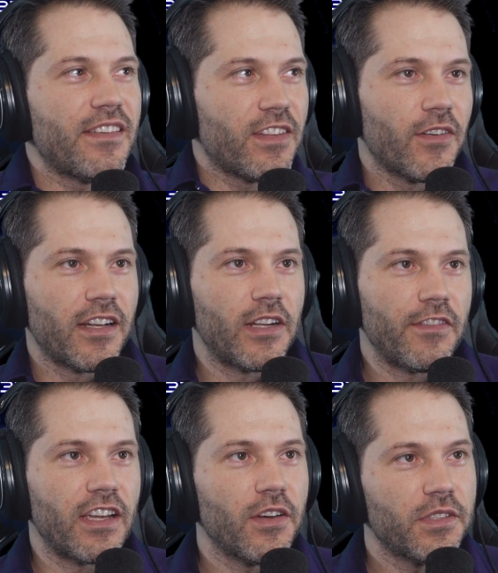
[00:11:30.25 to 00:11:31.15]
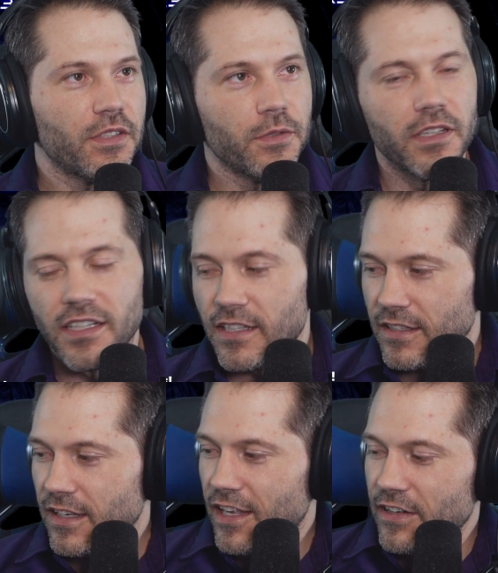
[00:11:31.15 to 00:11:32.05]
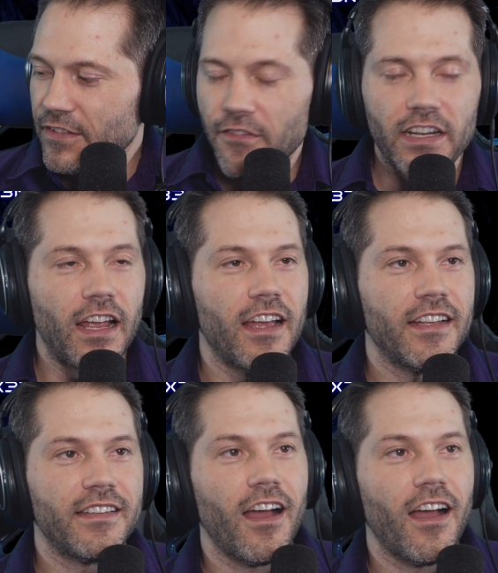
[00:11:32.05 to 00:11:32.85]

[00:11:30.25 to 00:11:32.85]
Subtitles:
even though I don't even go to, I don't even have an